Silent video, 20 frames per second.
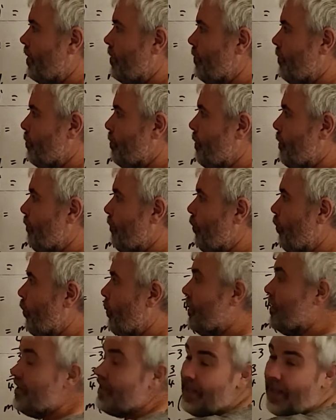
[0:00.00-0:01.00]
this must be
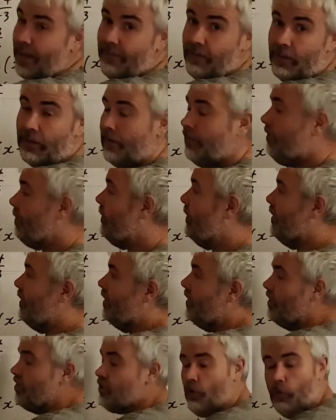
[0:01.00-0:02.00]
four to seven.
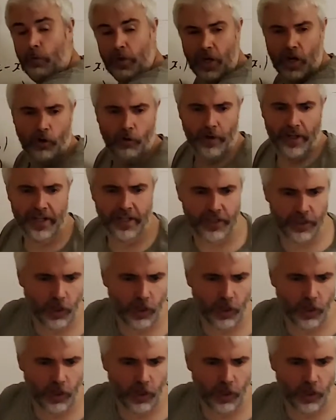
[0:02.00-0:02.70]
So we already